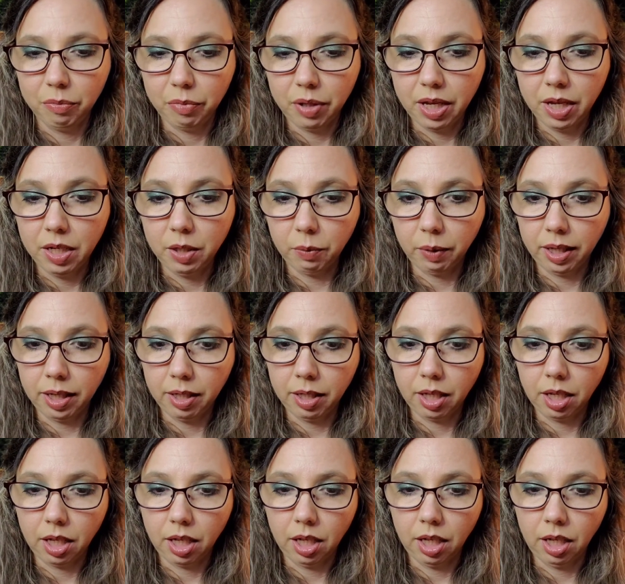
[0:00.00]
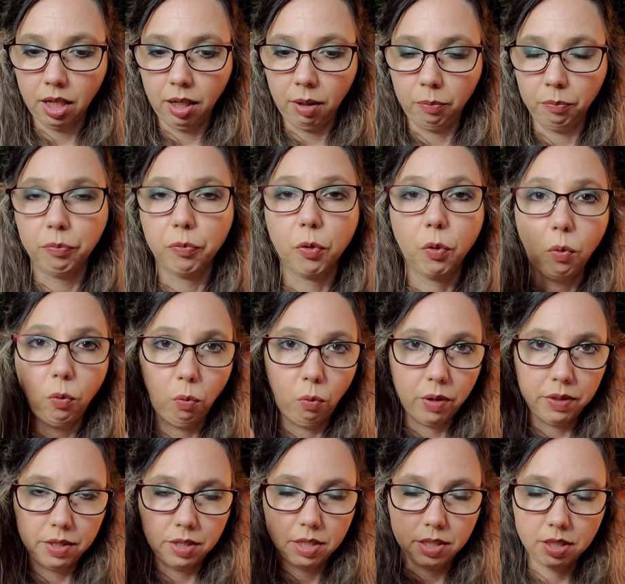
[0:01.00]
Anyway, um,
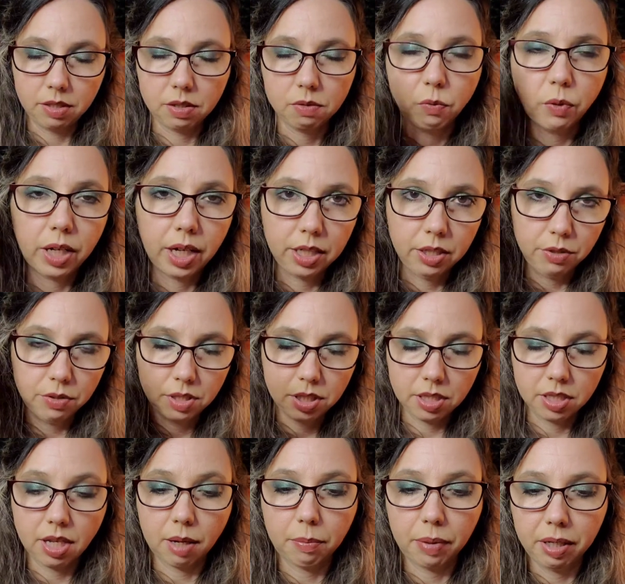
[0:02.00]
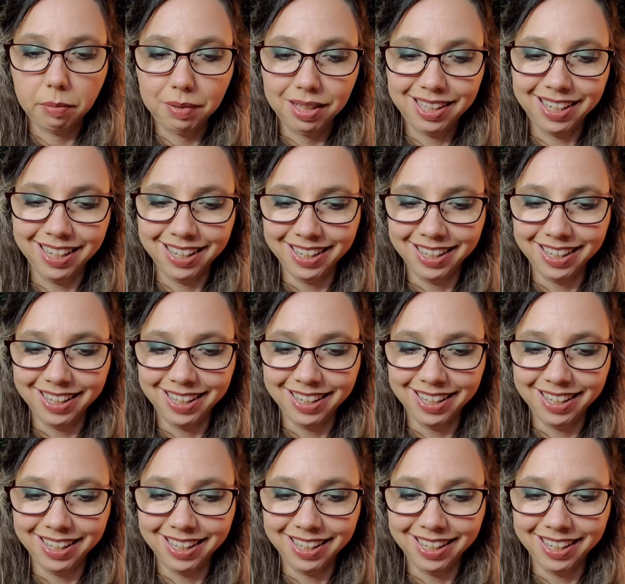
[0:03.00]
when this, when I use this up, I mean.